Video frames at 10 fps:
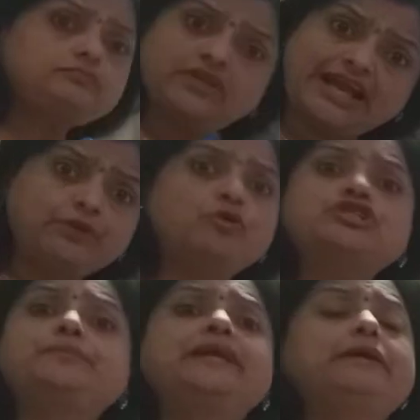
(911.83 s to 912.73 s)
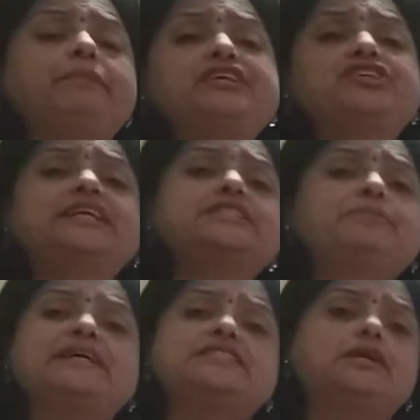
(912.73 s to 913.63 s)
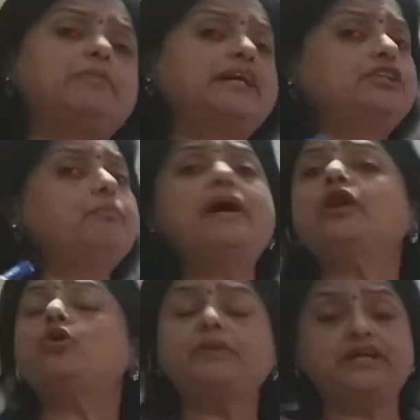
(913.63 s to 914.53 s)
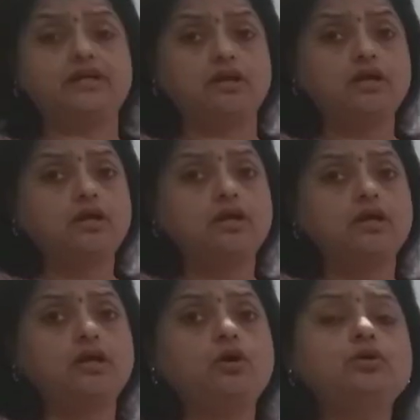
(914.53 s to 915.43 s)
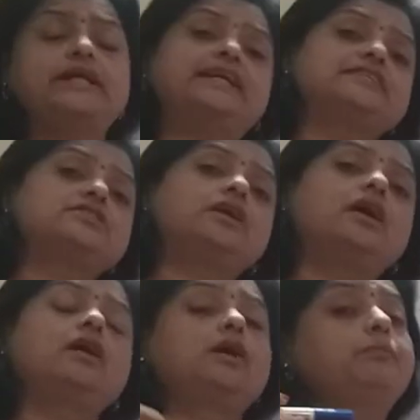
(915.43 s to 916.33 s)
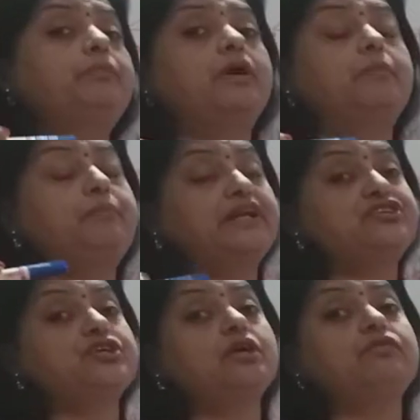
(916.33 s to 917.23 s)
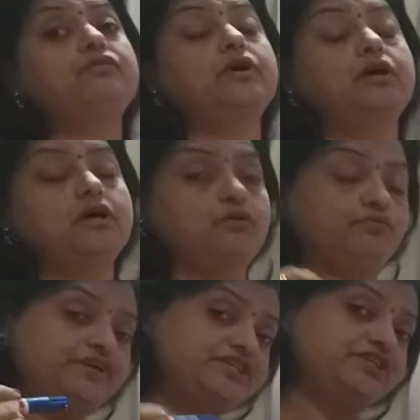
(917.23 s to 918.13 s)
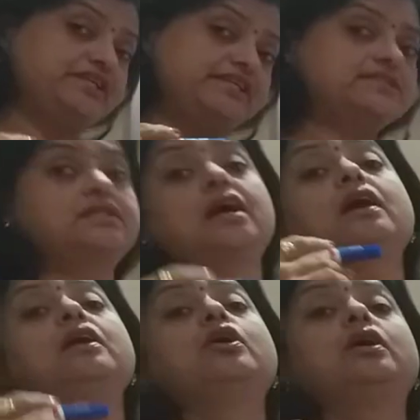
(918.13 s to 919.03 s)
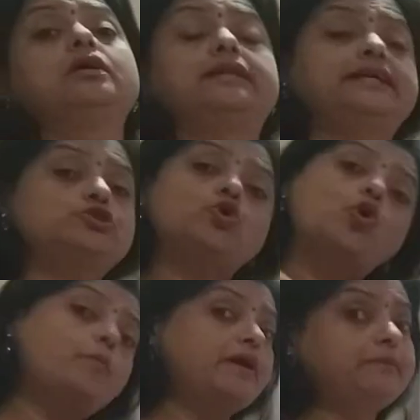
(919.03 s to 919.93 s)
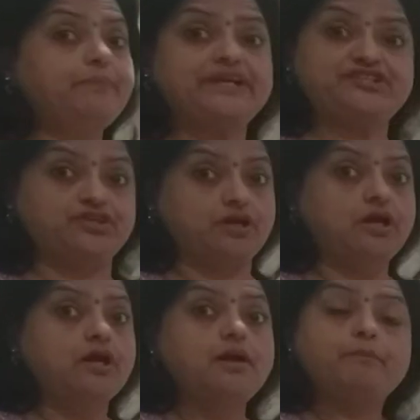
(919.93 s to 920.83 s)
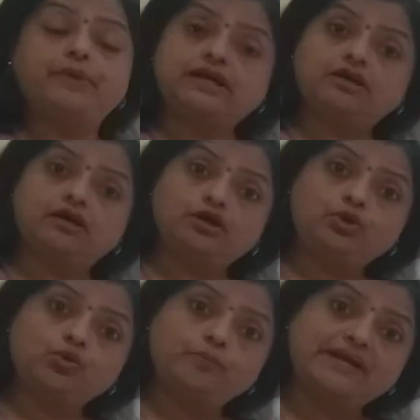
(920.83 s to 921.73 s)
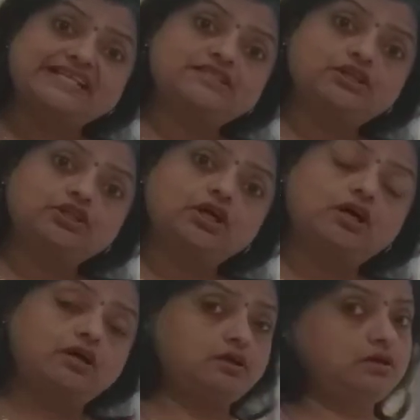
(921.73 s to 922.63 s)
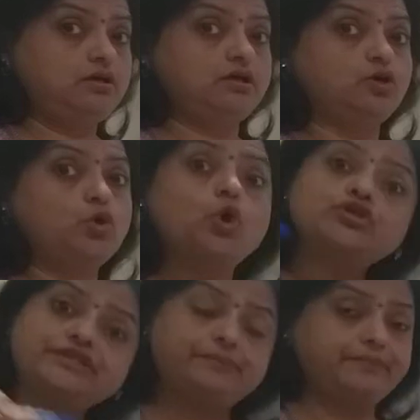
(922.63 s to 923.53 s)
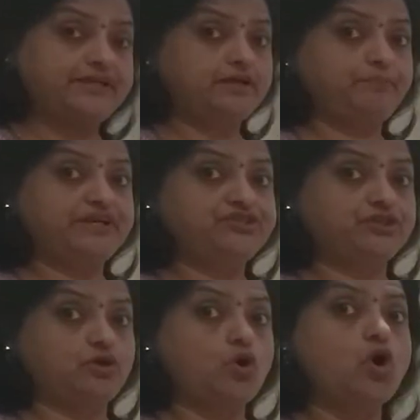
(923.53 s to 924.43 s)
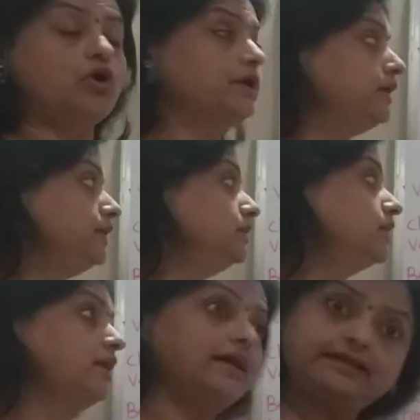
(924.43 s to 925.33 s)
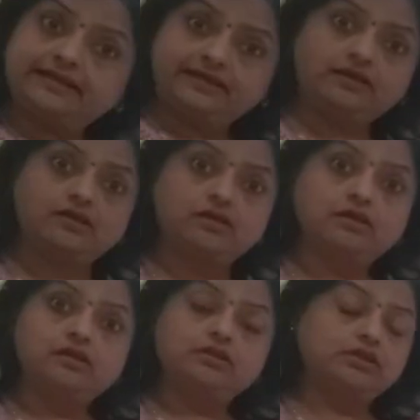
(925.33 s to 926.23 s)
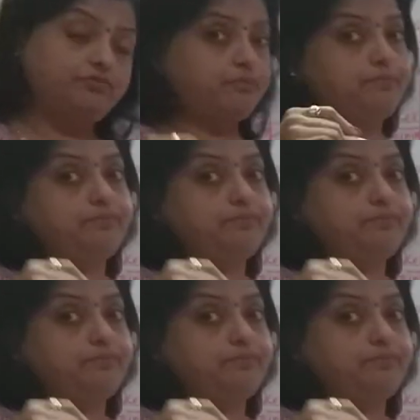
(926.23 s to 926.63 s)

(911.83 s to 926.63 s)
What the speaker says: Atmospheric pressure is measured by the barometer. Now that is the pressure which is the that is open pressure. But to measure the closed pressure or in the container, the